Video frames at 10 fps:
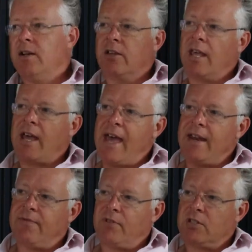Looking
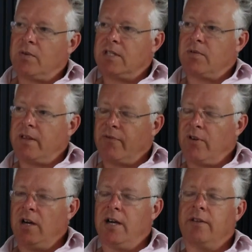ahead for
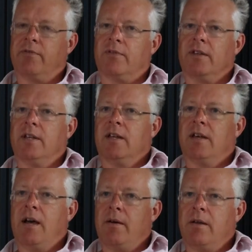2025,
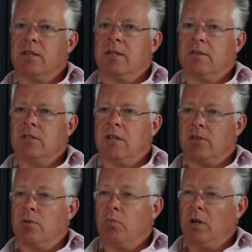
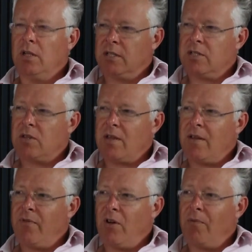the world has
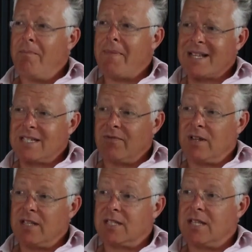evolved
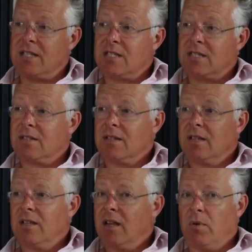massively since
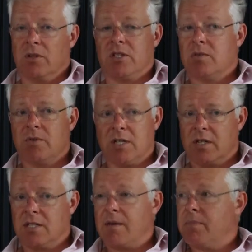we
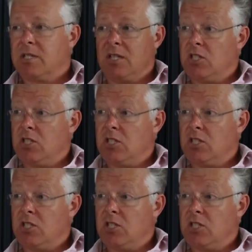started DM, but